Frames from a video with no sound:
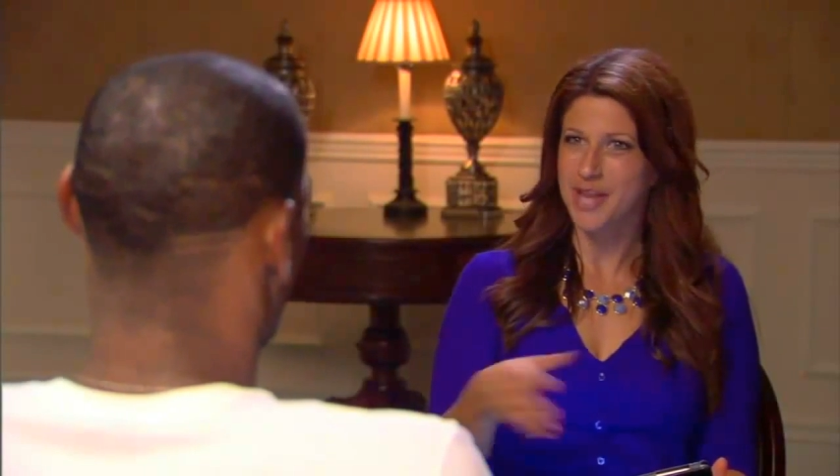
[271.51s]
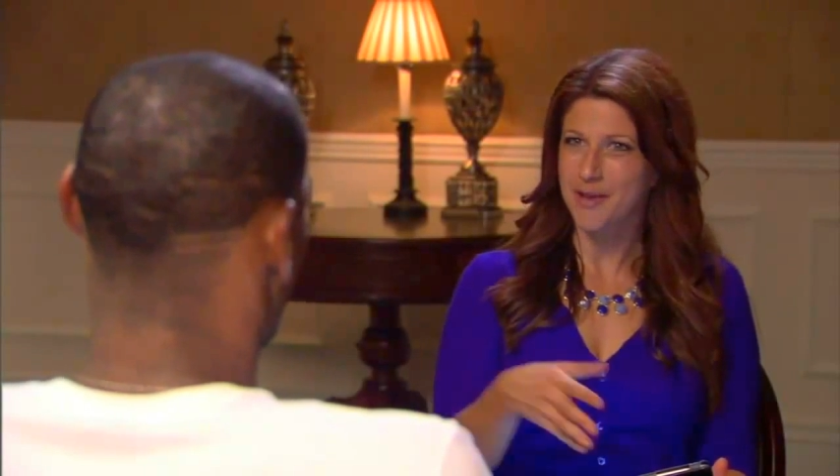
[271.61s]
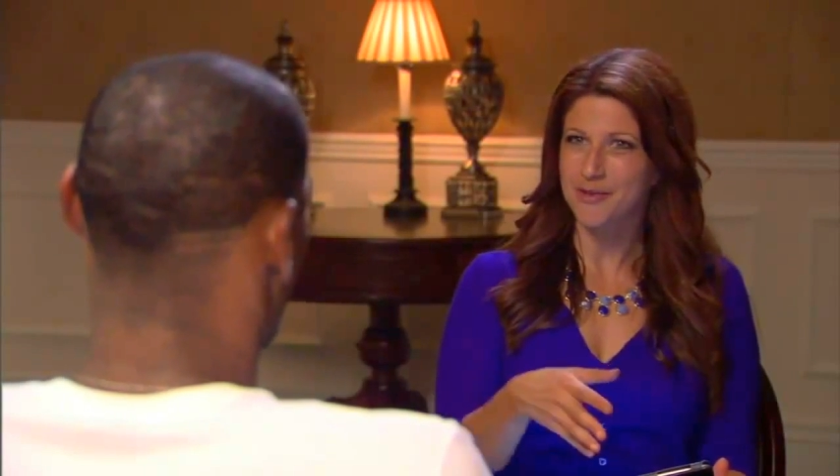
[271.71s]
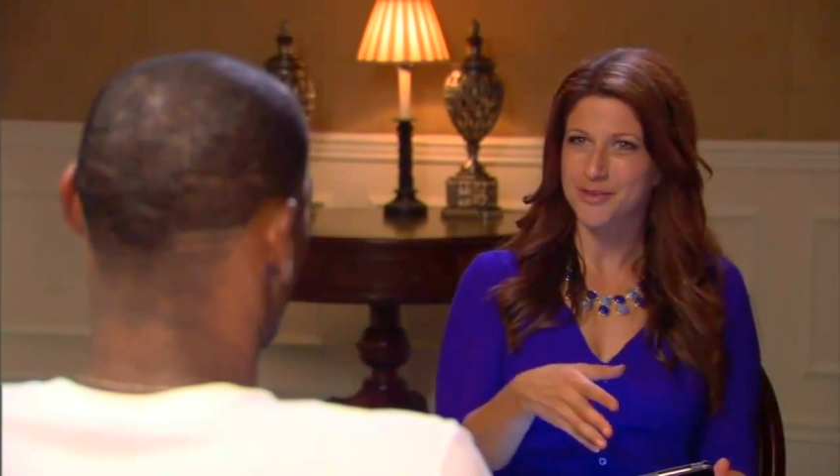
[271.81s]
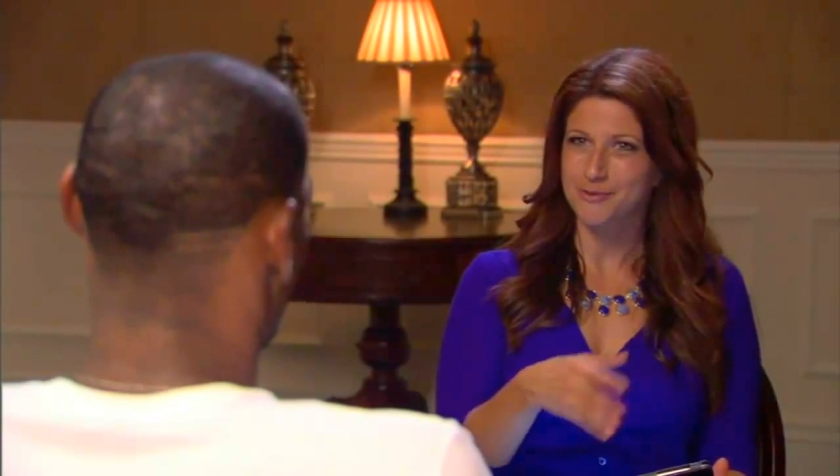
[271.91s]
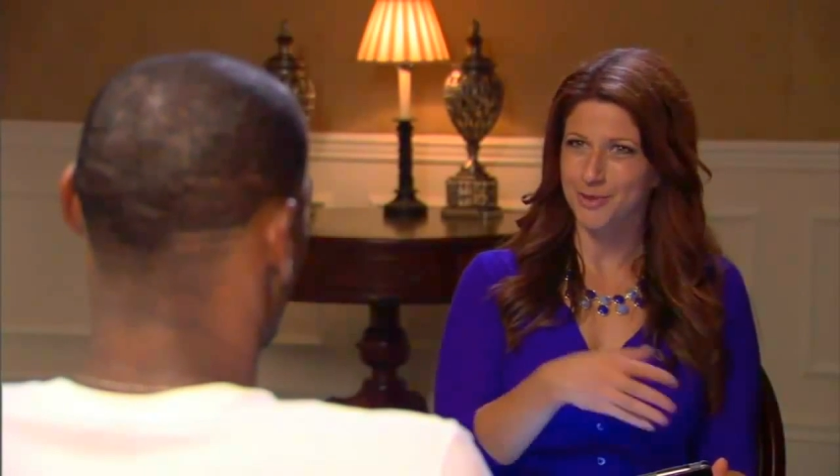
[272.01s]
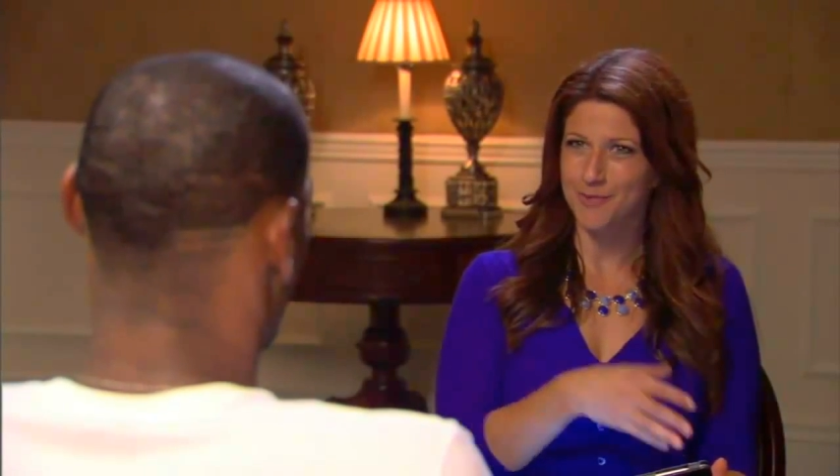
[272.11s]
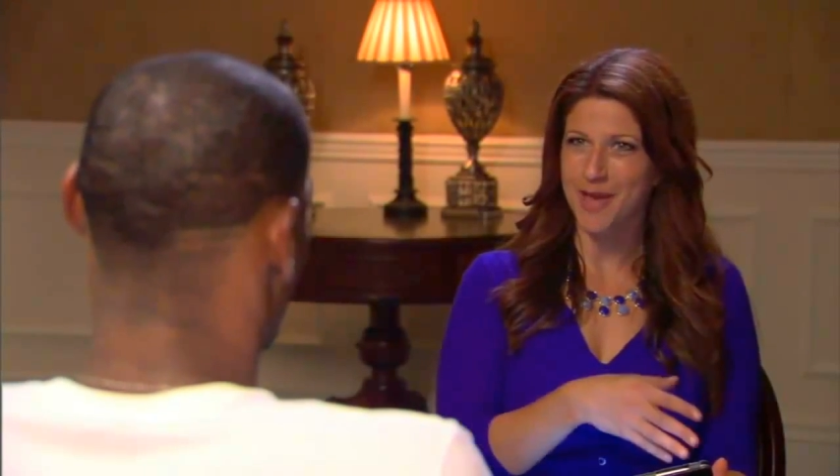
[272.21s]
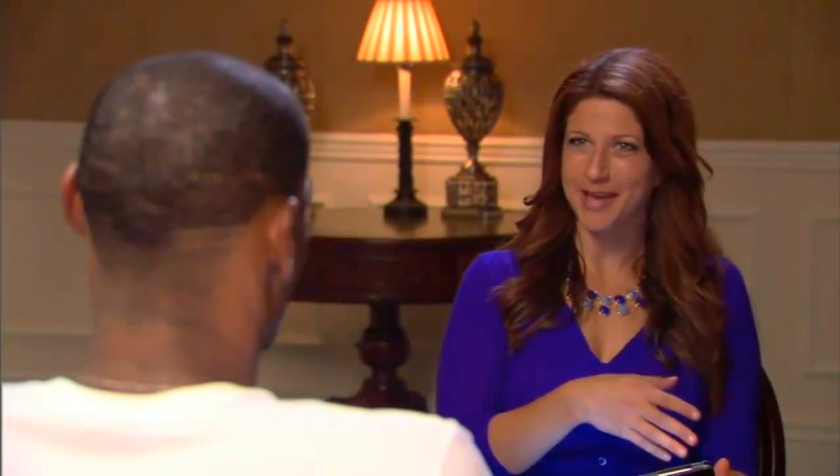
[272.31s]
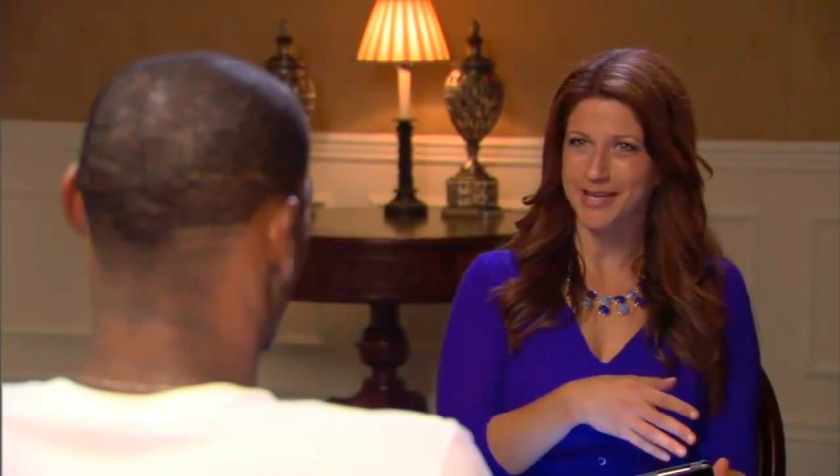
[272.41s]
But now that you
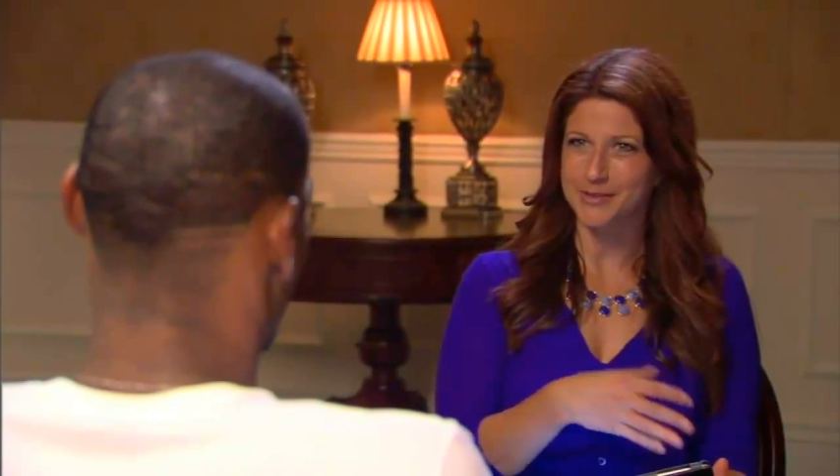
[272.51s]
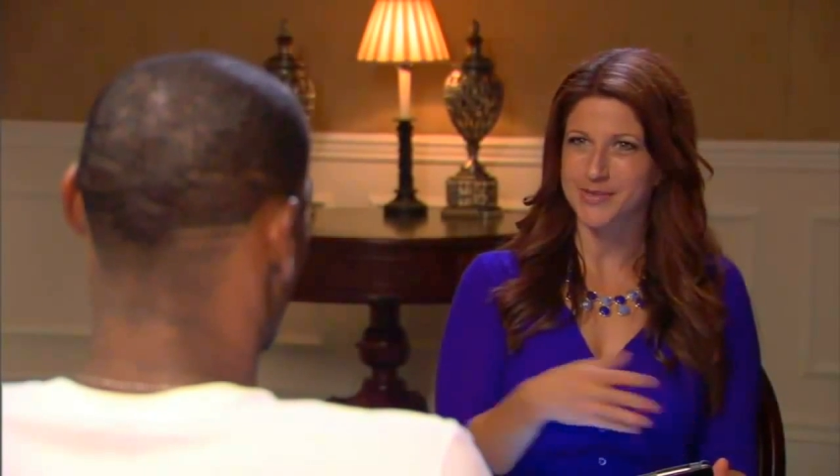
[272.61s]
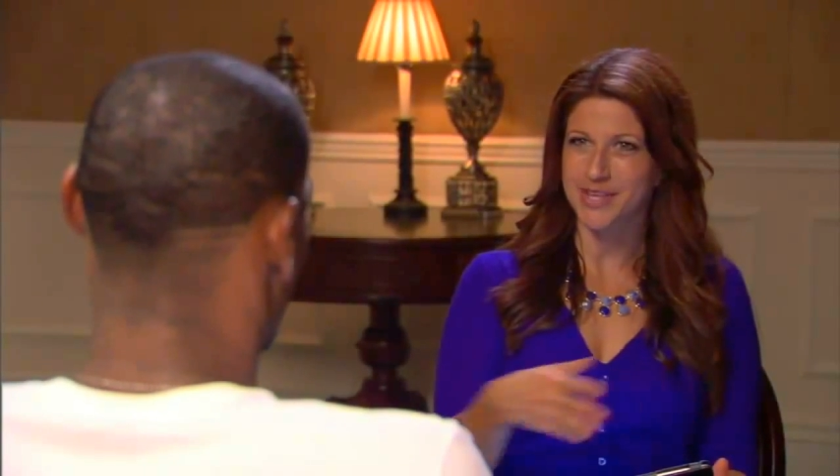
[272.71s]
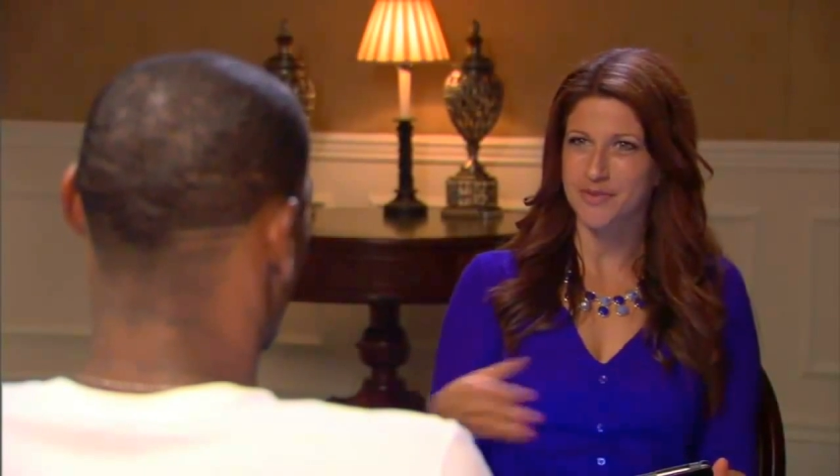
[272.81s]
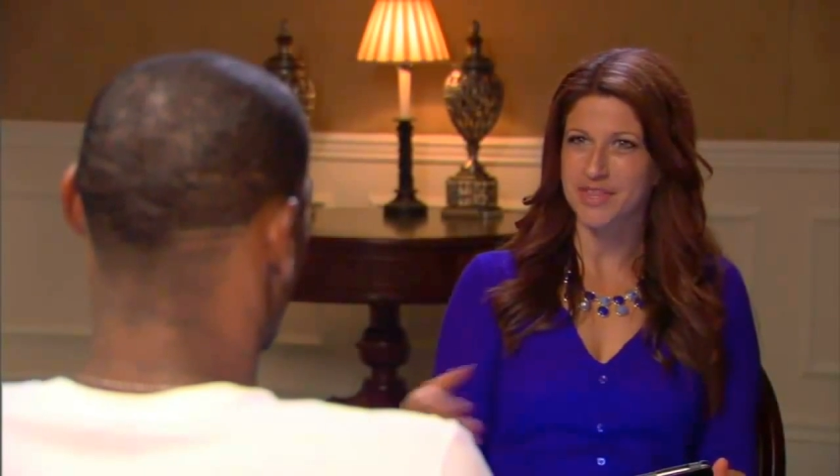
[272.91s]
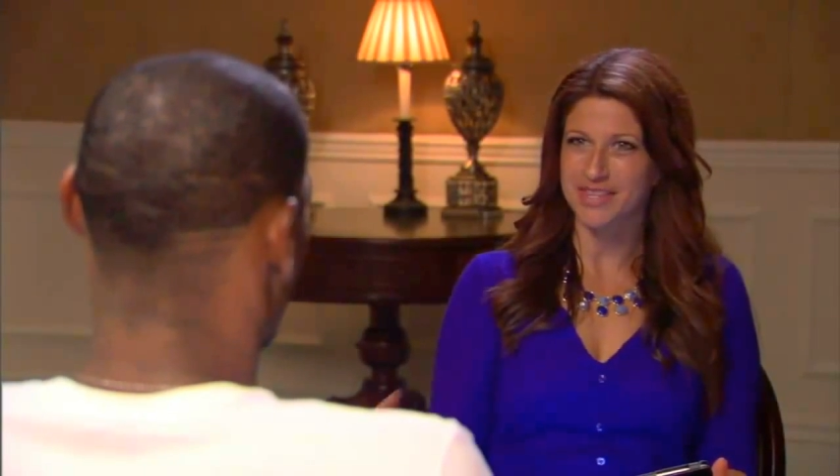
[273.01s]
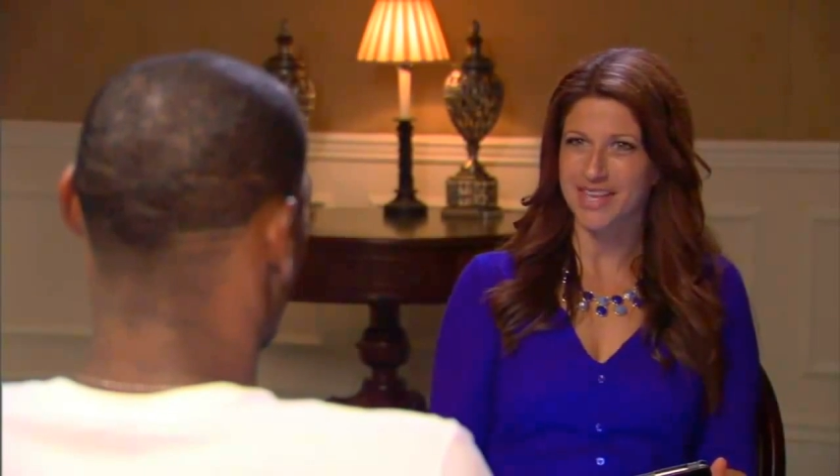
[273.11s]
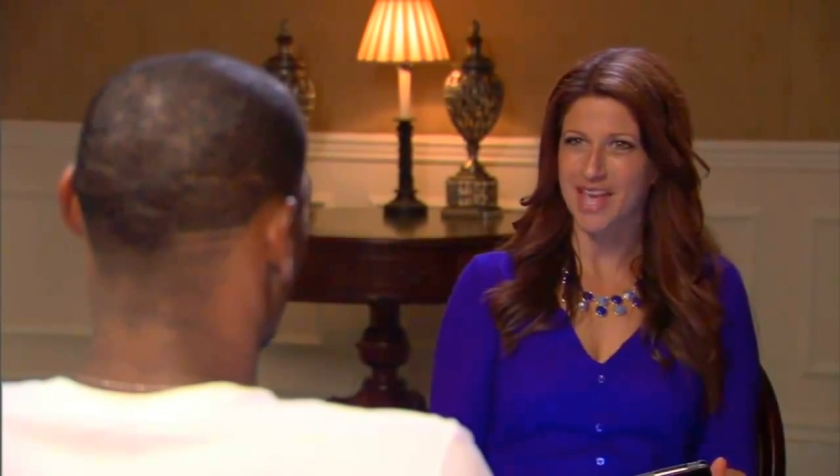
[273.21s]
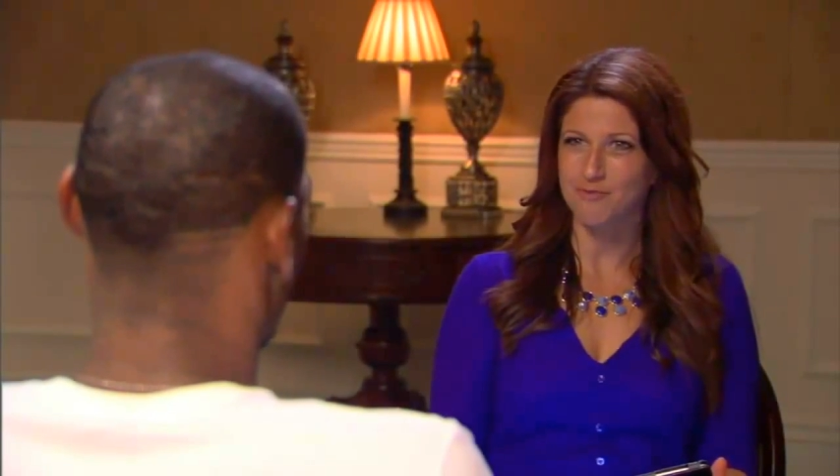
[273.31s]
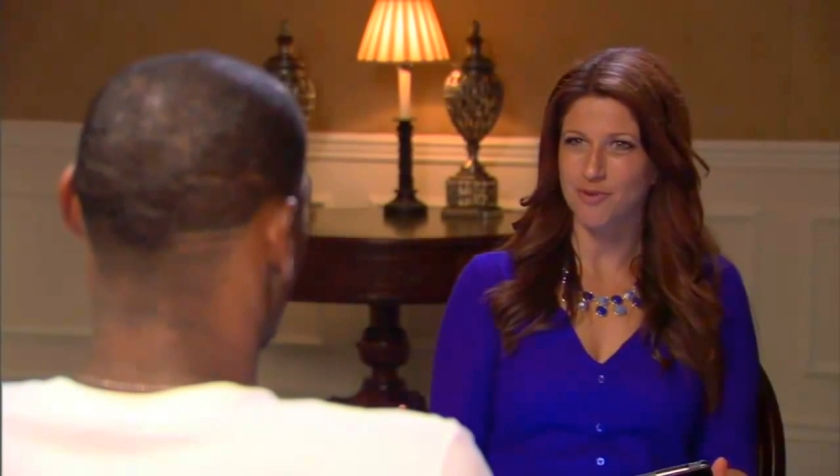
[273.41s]
look back and you see
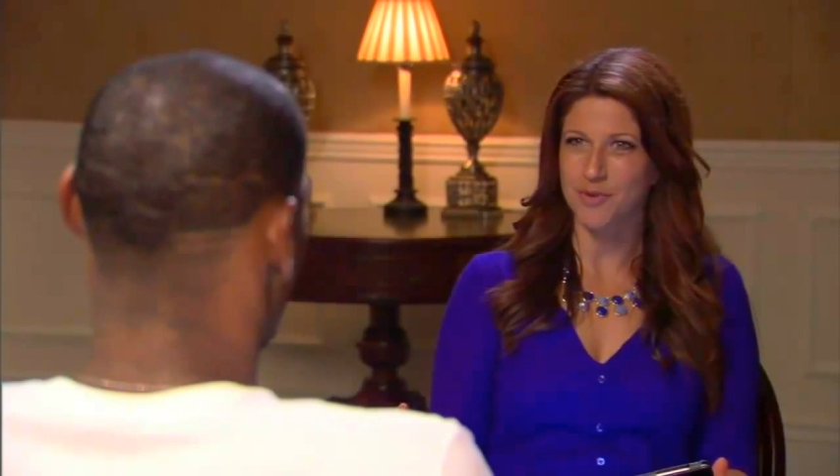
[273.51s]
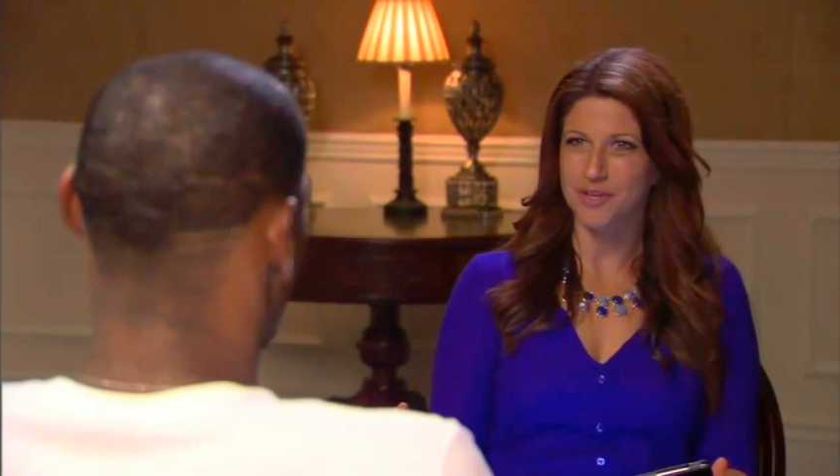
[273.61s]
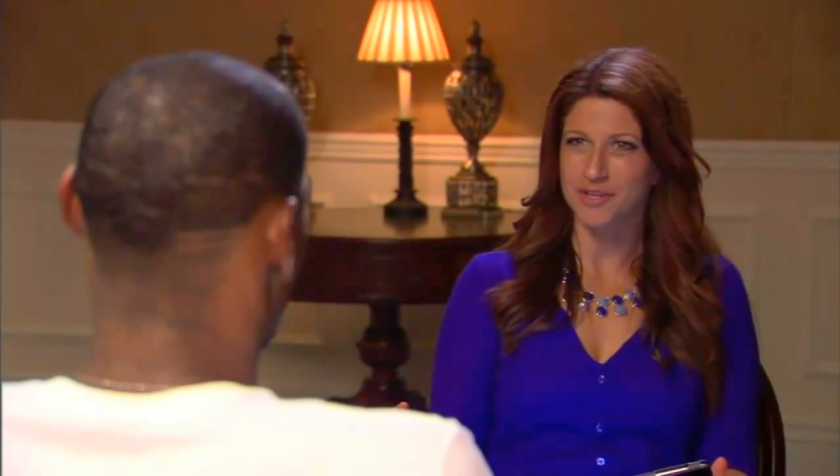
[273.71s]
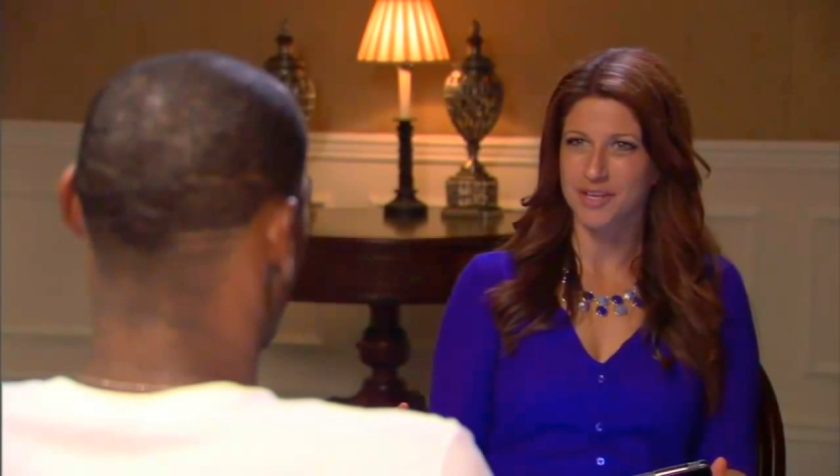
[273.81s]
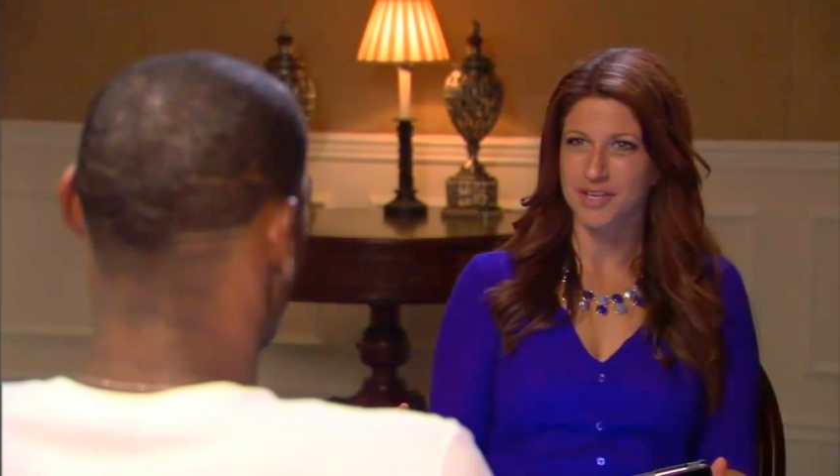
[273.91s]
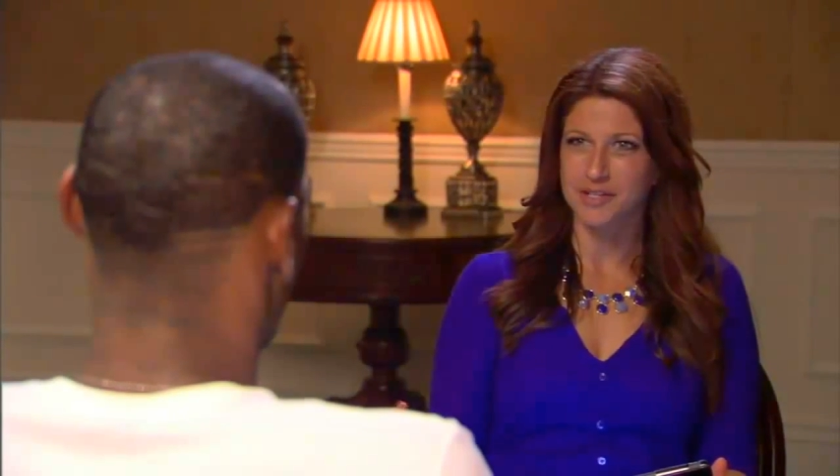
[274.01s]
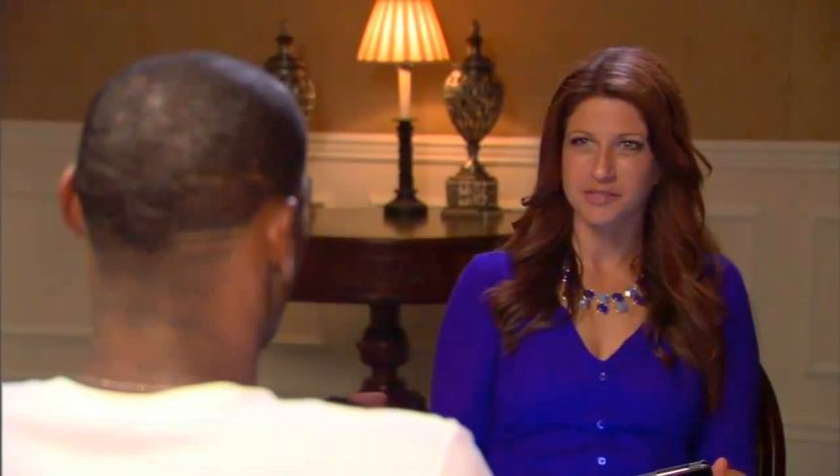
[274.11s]
everything that came from it,